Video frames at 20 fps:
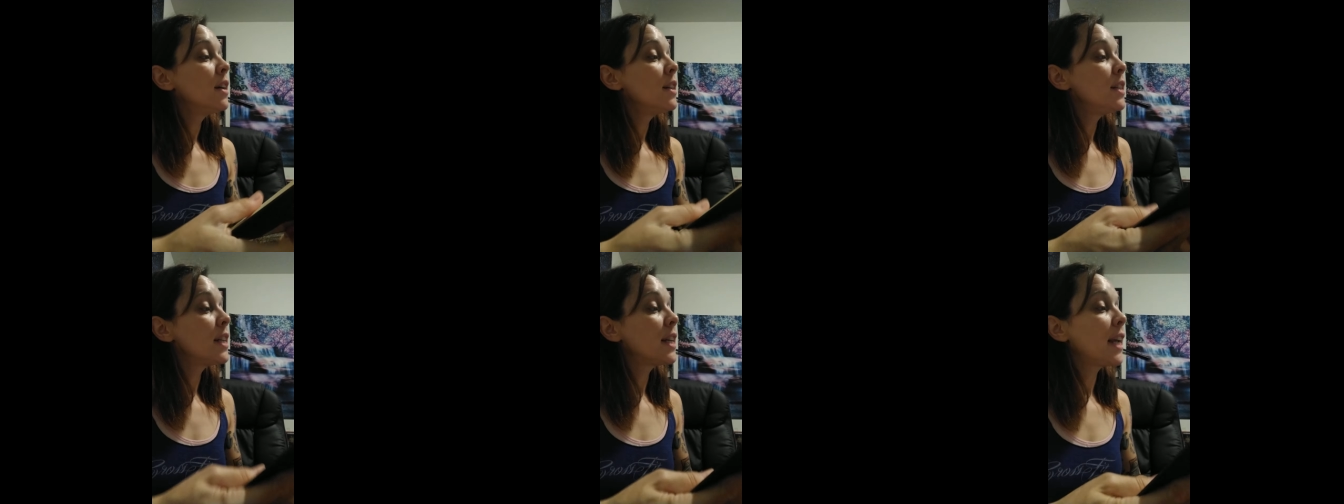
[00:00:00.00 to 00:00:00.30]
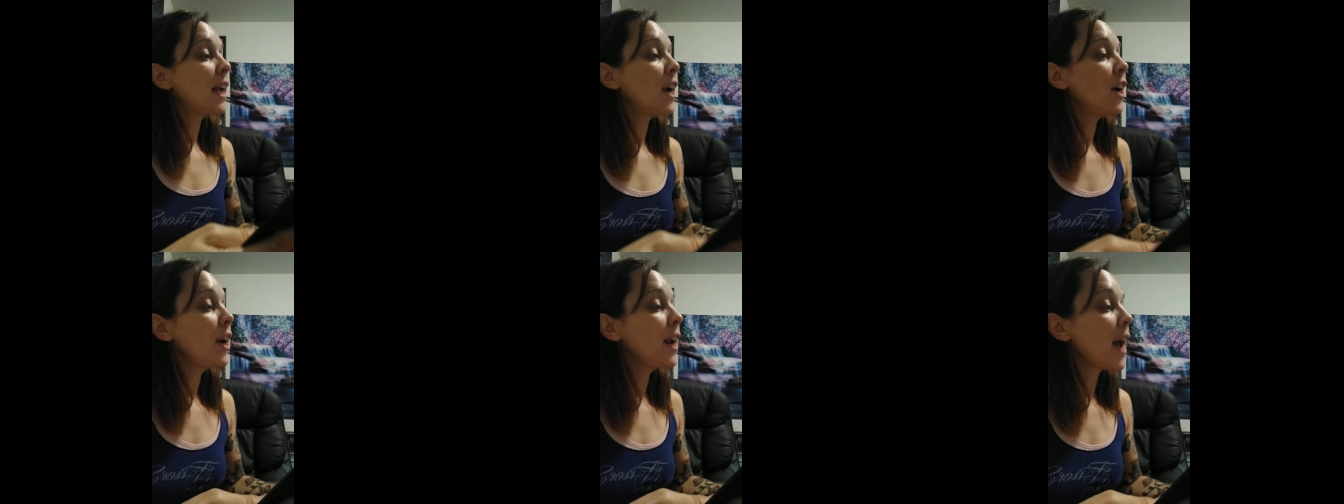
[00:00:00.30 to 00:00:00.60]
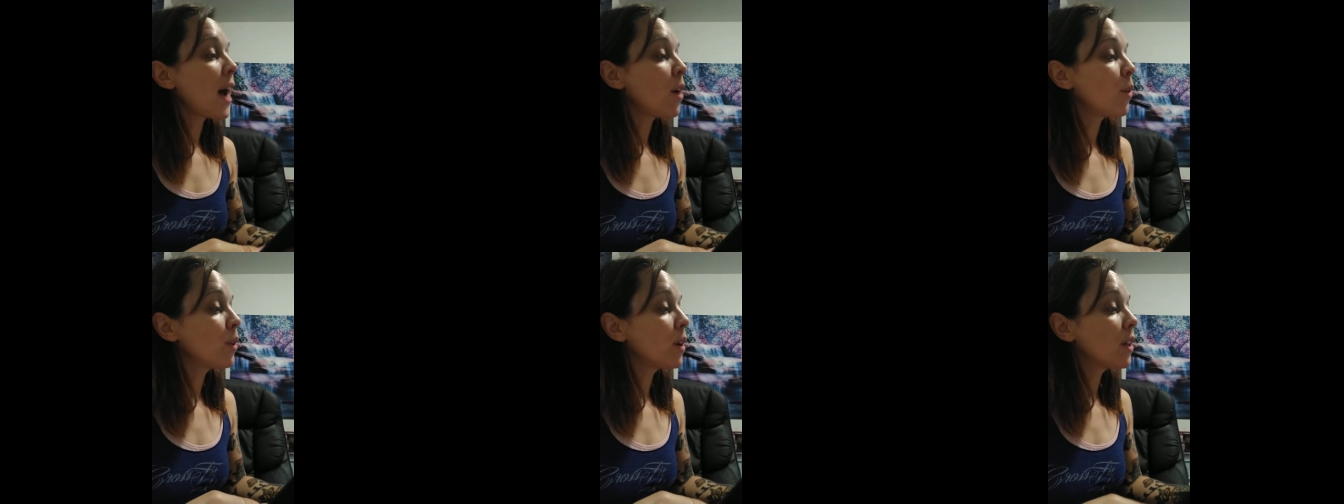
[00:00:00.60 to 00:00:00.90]
to
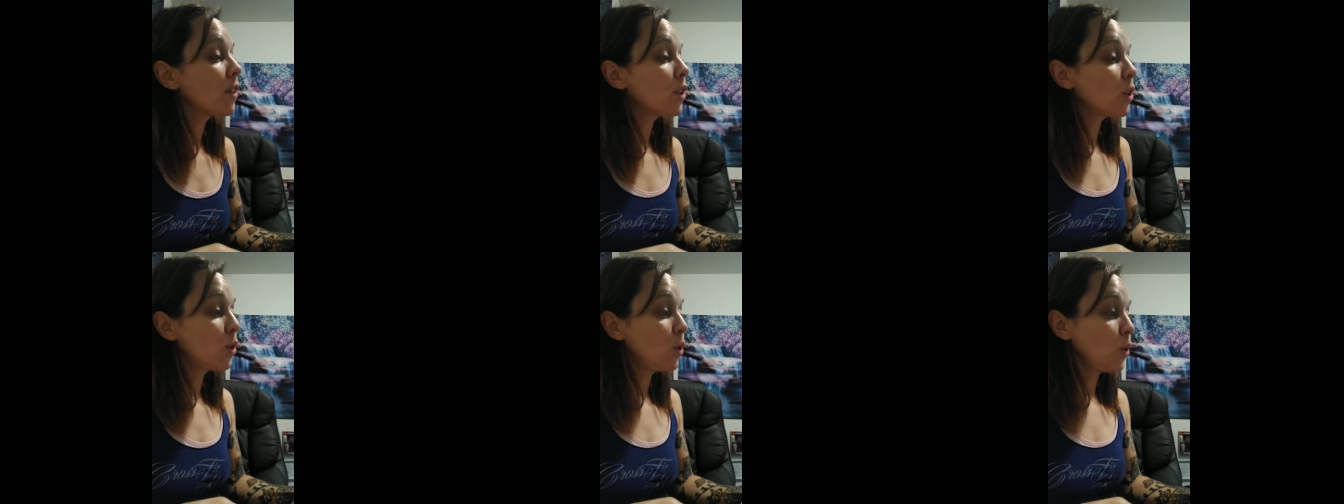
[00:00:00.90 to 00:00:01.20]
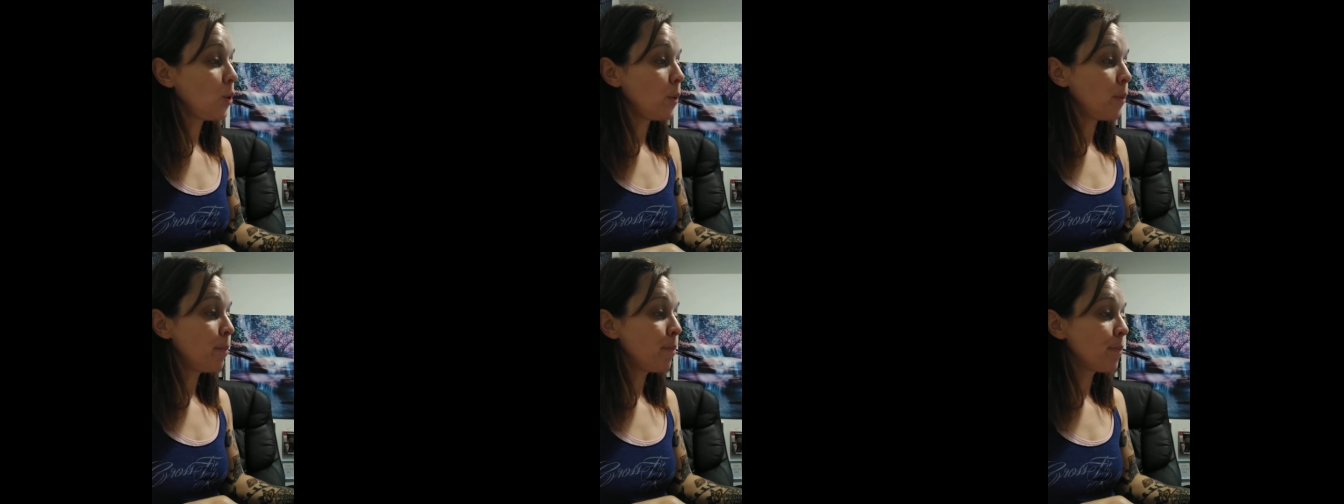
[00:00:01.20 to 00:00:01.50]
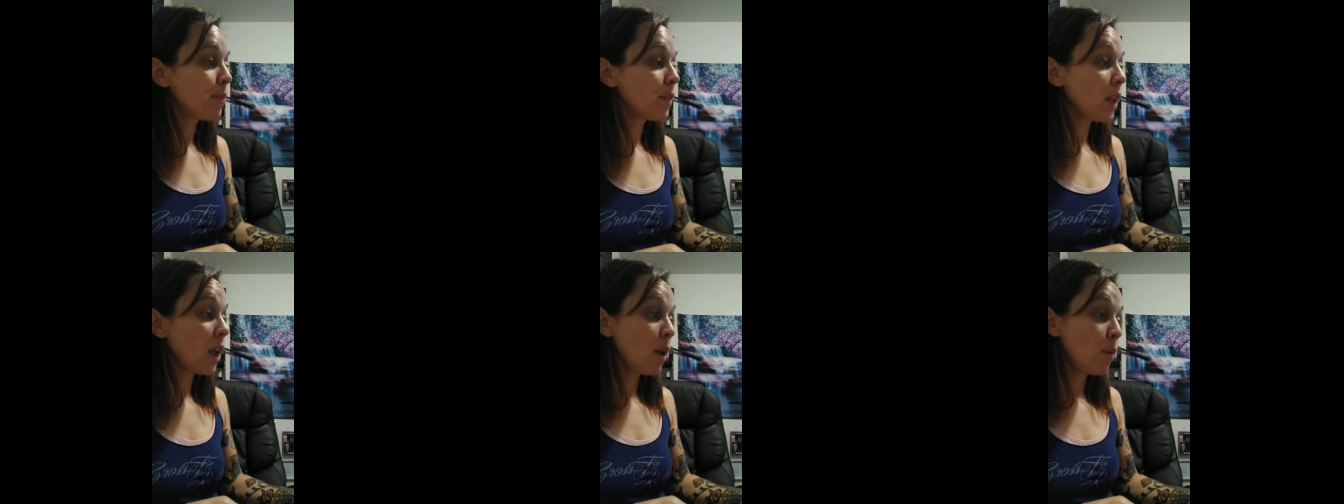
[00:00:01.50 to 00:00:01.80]
carry out the coup,
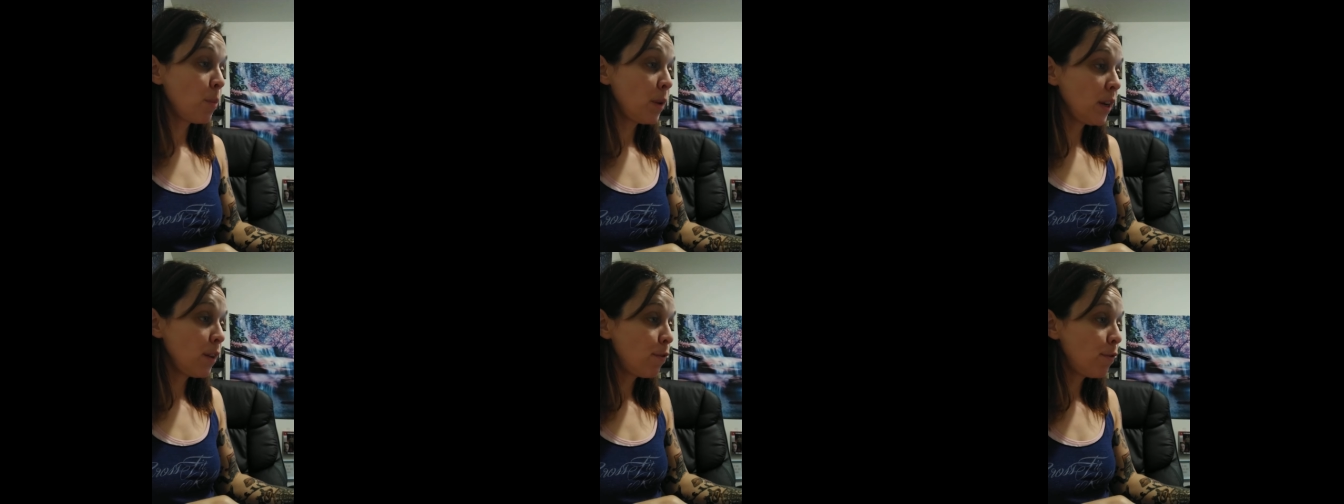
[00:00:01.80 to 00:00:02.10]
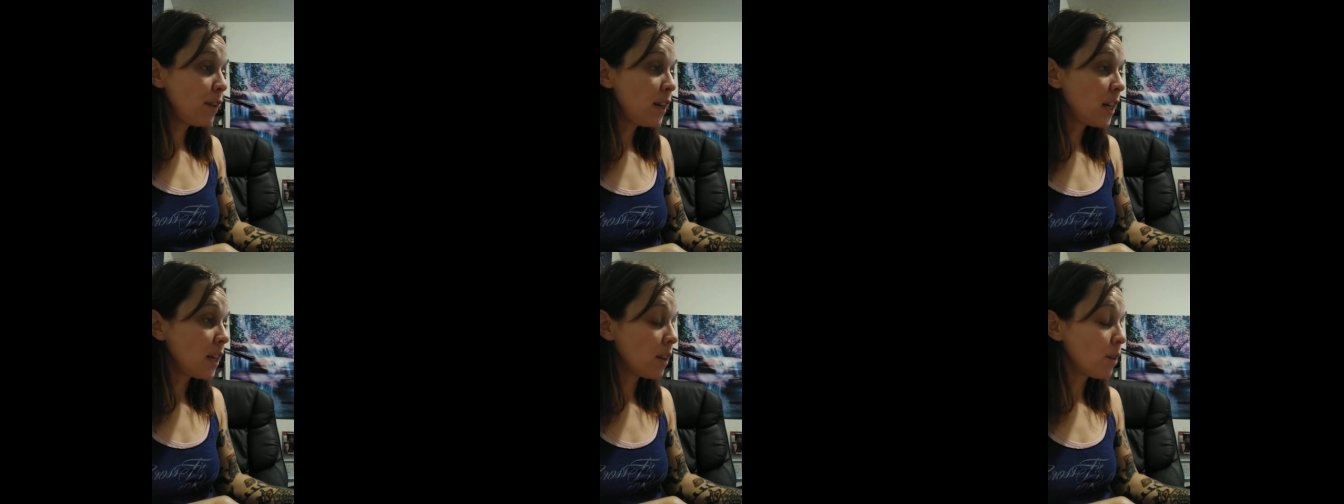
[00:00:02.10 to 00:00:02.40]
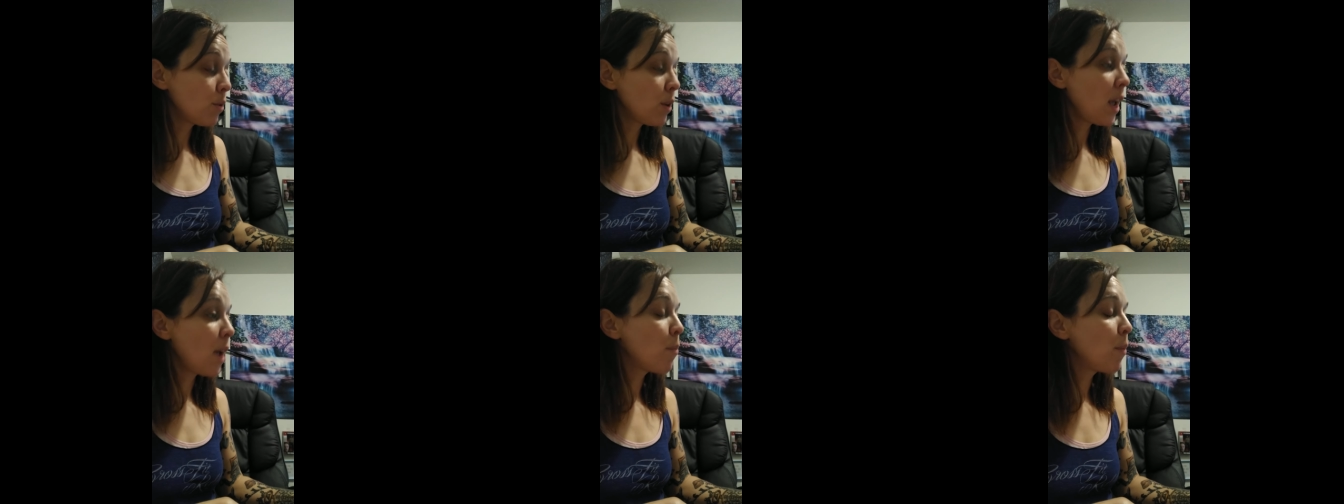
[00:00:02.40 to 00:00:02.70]
and when
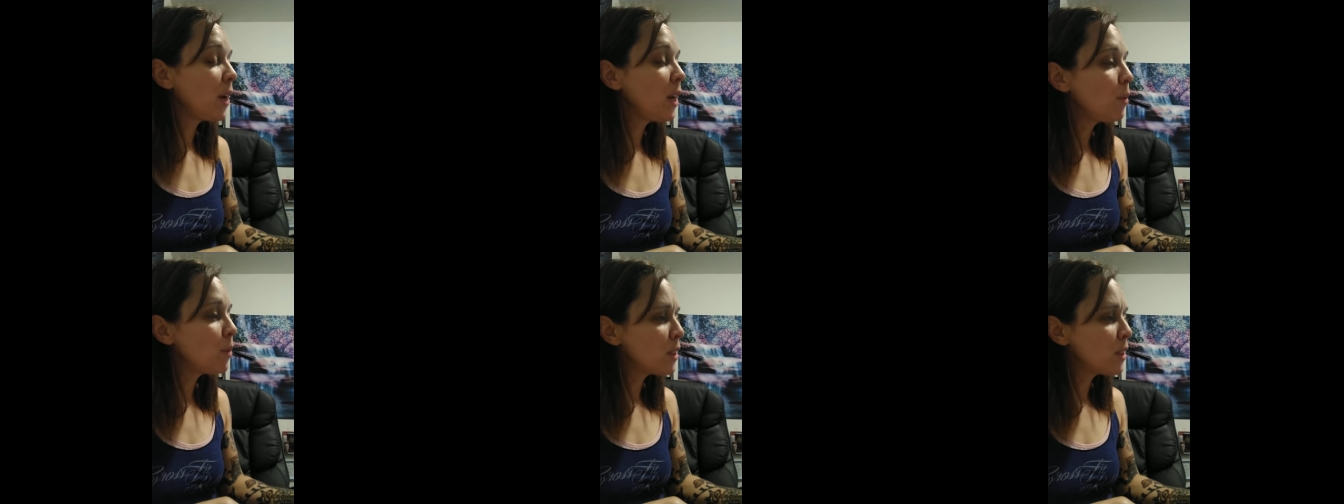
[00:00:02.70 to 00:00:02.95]
he